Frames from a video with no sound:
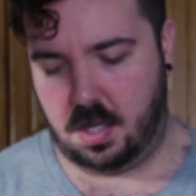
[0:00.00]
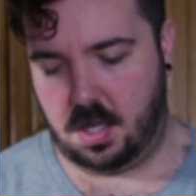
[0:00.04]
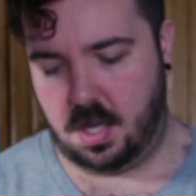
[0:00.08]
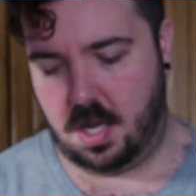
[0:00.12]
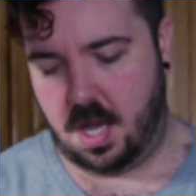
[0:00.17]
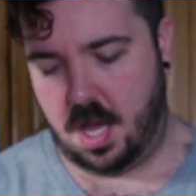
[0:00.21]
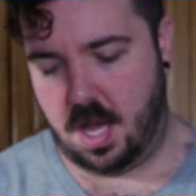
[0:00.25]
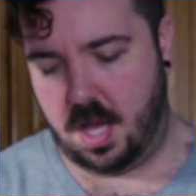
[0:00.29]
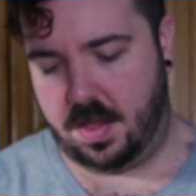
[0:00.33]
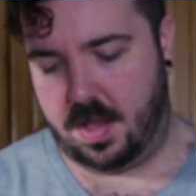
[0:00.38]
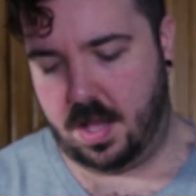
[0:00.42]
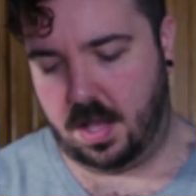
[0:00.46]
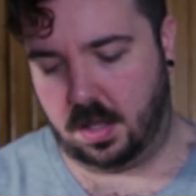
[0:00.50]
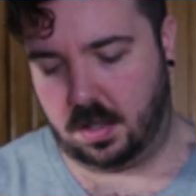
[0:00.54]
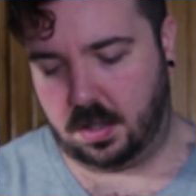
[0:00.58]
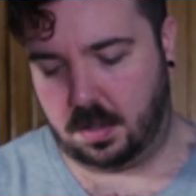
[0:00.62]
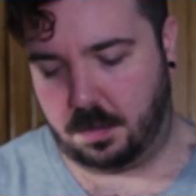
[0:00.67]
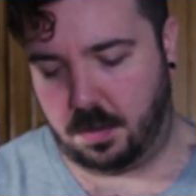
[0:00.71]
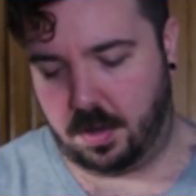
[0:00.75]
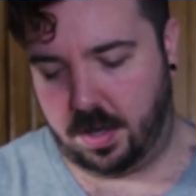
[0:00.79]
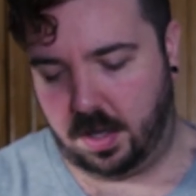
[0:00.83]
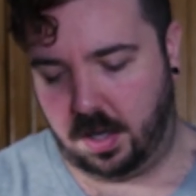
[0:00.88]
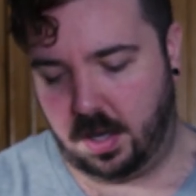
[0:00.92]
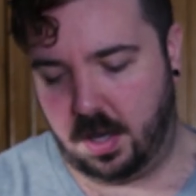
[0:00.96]
Yeah, that looks
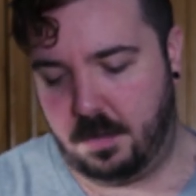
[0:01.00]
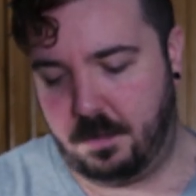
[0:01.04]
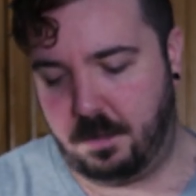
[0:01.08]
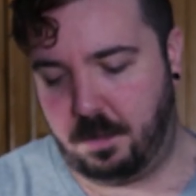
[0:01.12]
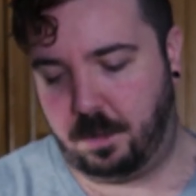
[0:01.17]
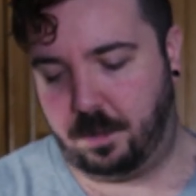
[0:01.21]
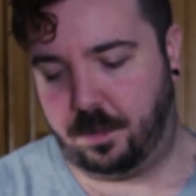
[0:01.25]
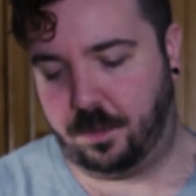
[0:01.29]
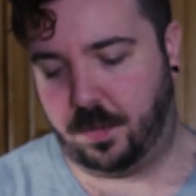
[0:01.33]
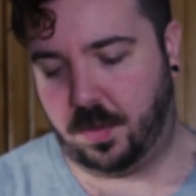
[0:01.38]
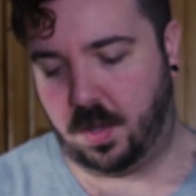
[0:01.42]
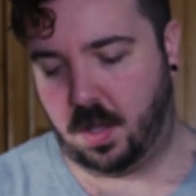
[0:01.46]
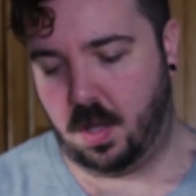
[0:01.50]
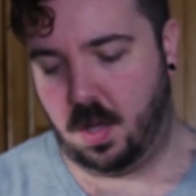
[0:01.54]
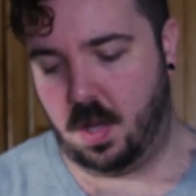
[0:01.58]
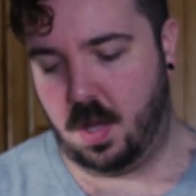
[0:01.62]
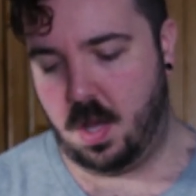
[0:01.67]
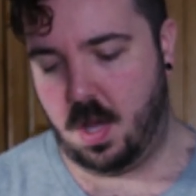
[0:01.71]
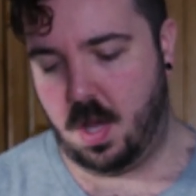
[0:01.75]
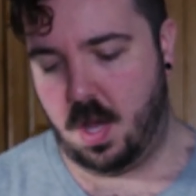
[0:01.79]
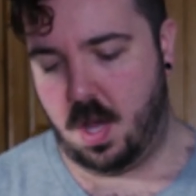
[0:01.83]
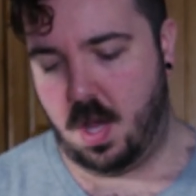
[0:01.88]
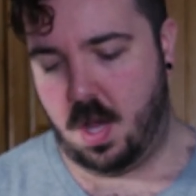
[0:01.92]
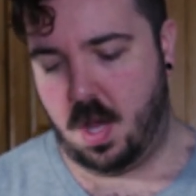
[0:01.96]
pretty good.
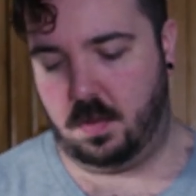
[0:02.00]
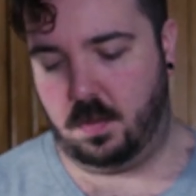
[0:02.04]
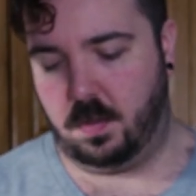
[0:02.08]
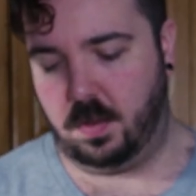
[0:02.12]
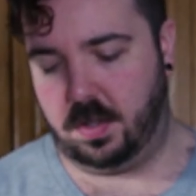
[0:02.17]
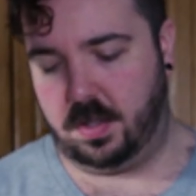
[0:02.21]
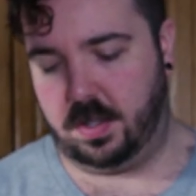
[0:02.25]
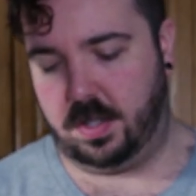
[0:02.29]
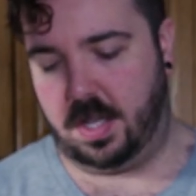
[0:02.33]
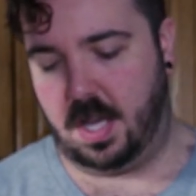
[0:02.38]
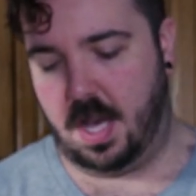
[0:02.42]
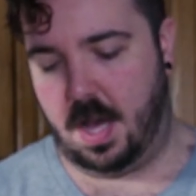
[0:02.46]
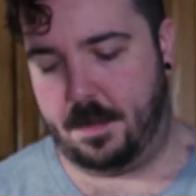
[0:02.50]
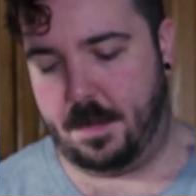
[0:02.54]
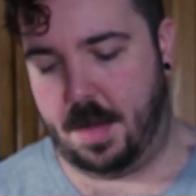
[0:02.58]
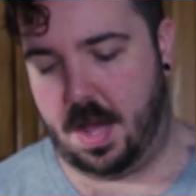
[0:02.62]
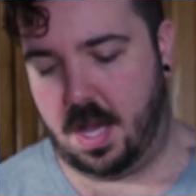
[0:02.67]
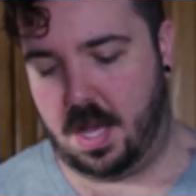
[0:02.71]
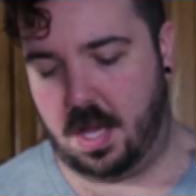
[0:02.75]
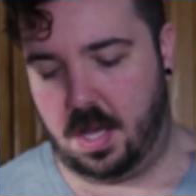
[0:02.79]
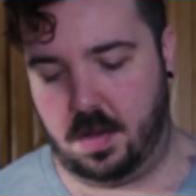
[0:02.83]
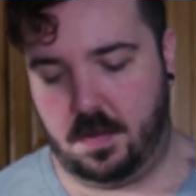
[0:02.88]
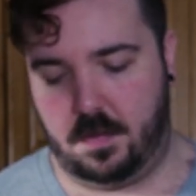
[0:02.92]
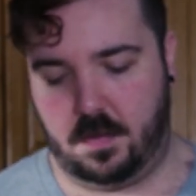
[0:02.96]
We'll see, I may
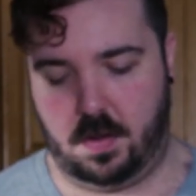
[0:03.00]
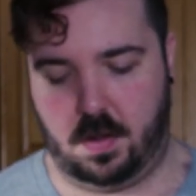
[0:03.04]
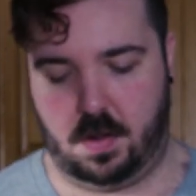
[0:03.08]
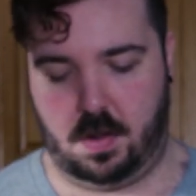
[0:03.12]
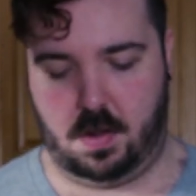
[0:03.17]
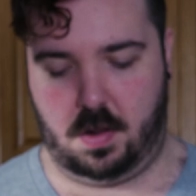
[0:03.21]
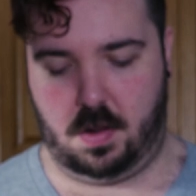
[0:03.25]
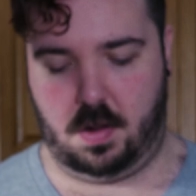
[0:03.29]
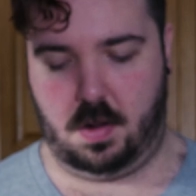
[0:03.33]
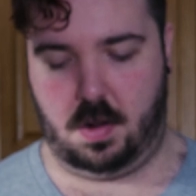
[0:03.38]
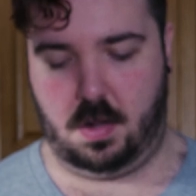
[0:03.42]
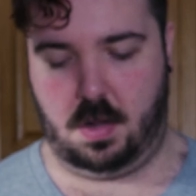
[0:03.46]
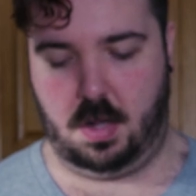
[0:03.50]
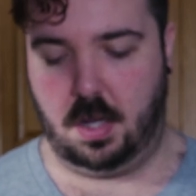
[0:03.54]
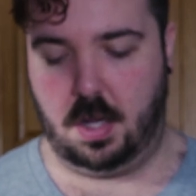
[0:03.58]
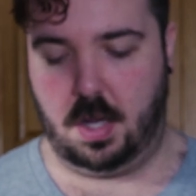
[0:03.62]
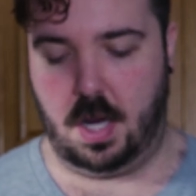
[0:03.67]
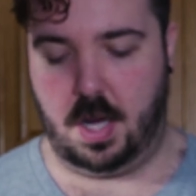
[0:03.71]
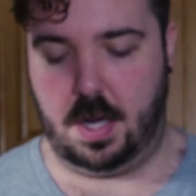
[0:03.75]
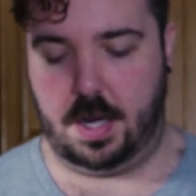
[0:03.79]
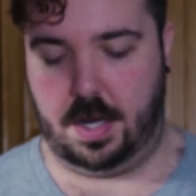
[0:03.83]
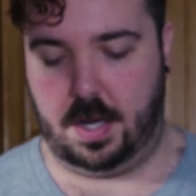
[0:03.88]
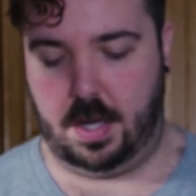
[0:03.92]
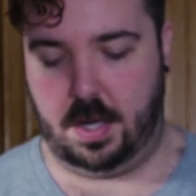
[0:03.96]
even
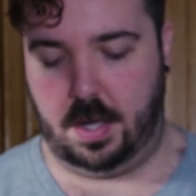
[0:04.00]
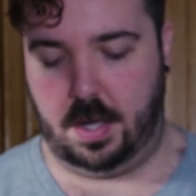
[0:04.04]
cut it